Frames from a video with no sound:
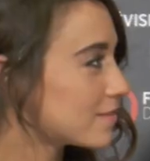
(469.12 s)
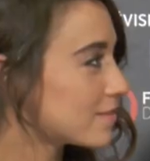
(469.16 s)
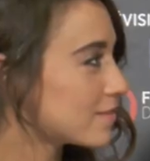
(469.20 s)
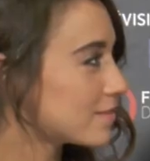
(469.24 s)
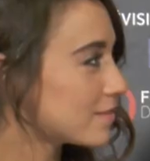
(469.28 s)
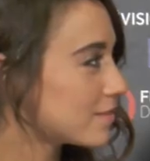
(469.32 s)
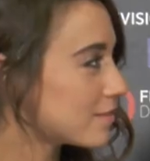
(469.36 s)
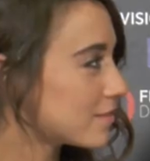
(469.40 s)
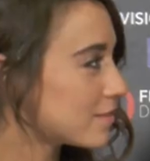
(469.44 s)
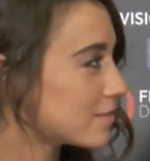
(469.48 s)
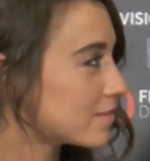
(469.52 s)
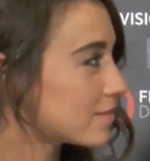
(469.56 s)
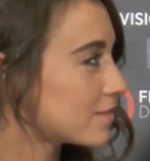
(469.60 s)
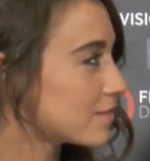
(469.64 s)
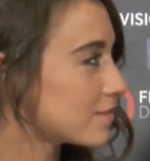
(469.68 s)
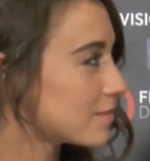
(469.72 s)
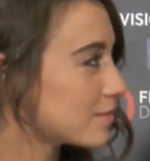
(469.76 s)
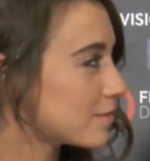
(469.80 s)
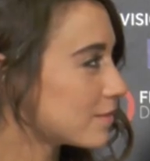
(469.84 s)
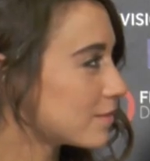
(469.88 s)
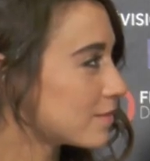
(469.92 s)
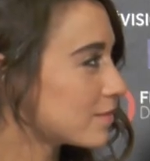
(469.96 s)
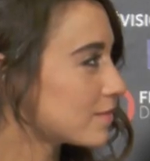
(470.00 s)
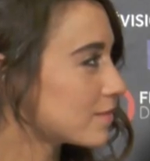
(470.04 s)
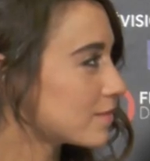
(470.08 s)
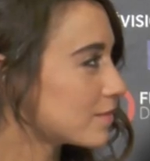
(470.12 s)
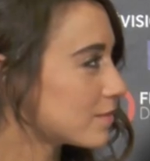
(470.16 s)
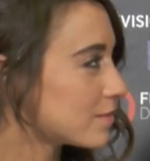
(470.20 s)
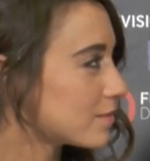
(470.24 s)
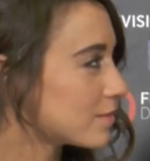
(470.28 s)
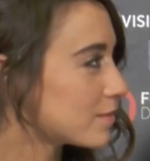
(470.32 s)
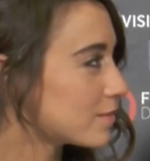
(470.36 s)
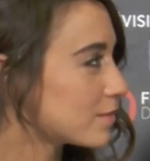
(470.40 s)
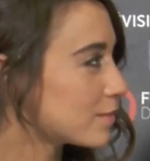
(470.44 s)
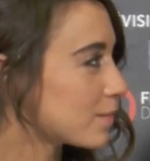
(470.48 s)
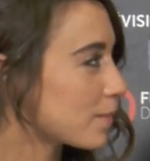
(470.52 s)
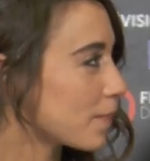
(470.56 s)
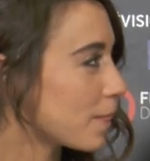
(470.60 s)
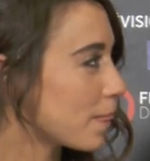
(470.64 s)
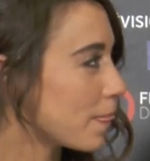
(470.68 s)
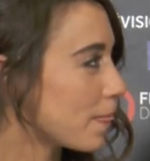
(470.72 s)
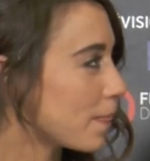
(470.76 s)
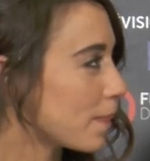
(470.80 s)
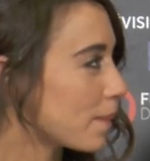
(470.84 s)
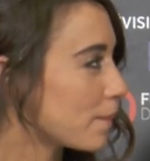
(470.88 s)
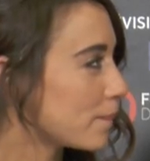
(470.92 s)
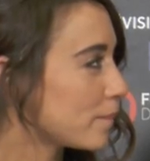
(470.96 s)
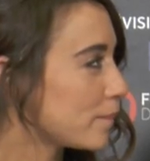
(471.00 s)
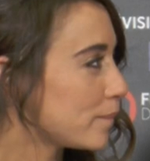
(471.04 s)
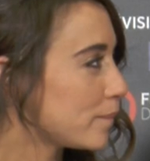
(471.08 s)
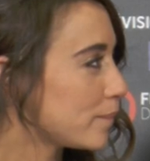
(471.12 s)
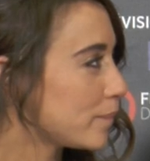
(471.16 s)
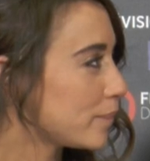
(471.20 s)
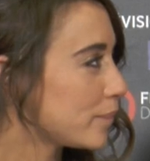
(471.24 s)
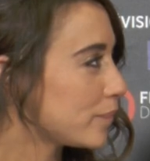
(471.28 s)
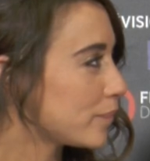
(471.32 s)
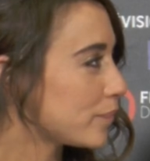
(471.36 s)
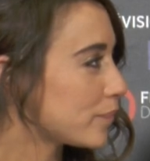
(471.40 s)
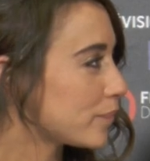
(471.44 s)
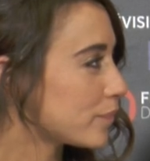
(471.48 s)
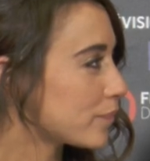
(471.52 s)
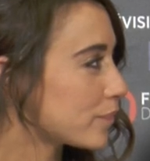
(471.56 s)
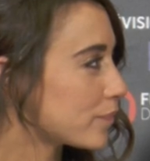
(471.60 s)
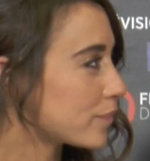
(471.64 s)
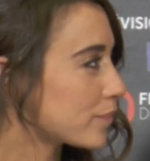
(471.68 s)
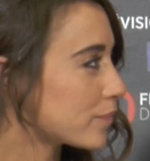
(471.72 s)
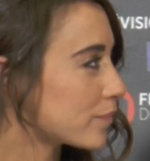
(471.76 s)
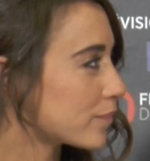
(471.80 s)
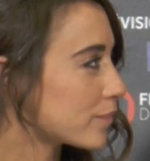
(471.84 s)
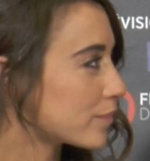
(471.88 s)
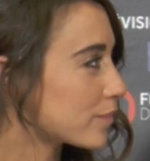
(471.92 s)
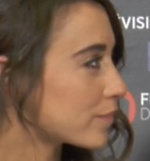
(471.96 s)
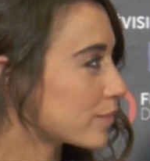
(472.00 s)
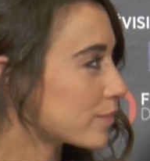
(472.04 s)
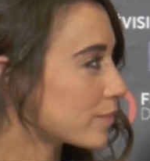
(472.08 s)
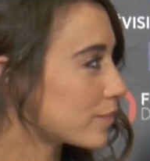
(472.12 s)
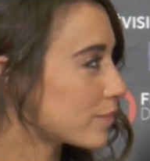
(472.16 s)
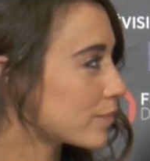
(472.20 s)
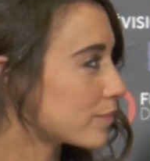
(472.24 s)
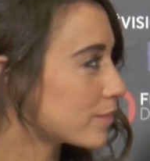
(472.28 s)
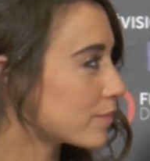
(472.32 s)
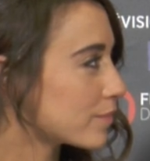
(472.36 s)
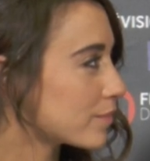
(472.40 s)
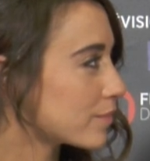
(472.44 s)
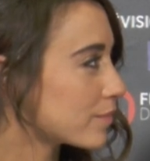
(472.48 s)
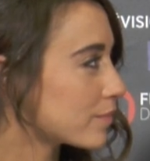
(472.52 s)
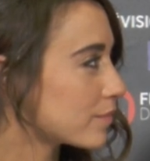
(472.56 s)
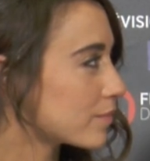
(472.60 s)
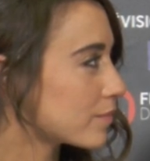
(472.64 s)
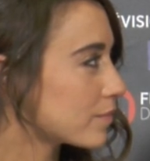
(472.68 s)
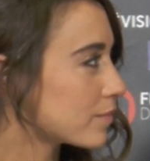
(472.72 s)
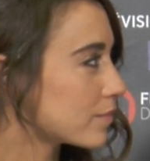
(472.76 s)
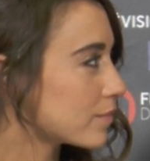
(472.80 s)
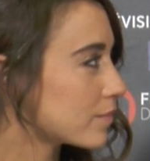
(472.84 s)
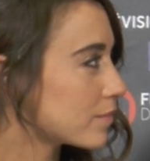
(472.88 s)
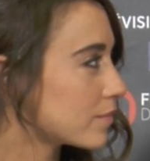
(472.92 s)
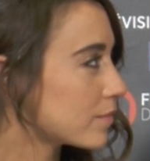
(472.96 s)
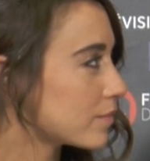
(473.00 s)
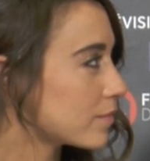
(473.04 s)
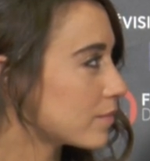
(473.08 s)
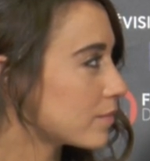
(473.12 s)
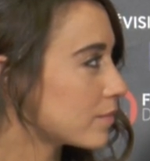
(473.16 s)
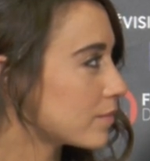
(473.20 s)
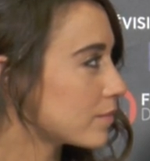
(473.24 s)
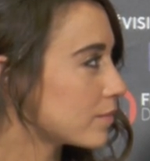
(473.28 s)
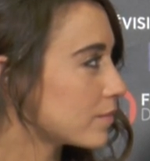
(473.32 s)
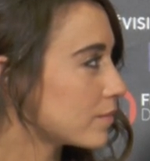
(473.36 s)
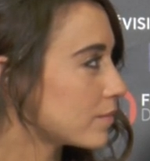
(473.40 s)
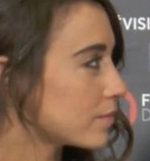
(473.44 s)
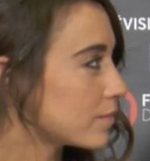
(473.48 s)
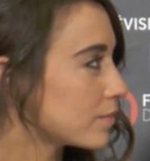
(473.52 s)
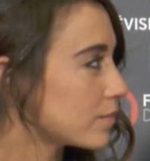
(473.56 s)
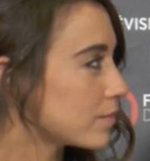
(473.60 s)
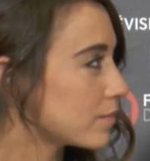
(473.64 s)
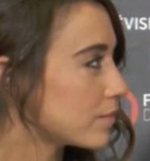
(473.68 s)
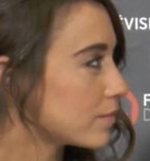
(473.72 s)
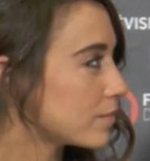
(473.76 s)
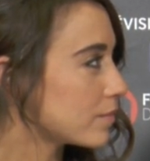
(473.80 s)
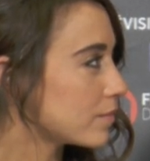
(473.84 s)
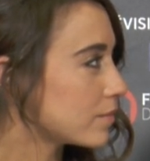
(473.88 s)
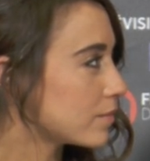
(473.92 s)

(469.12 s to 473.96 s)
(not speaking)